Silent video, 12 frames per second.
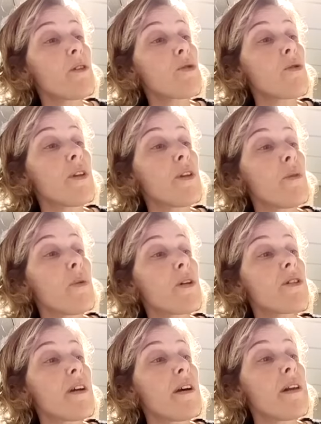So there
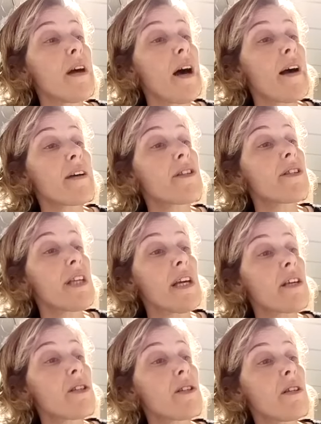was in Acts
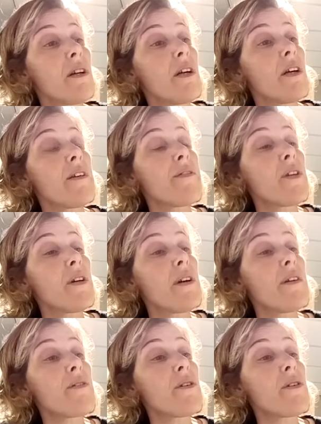6, there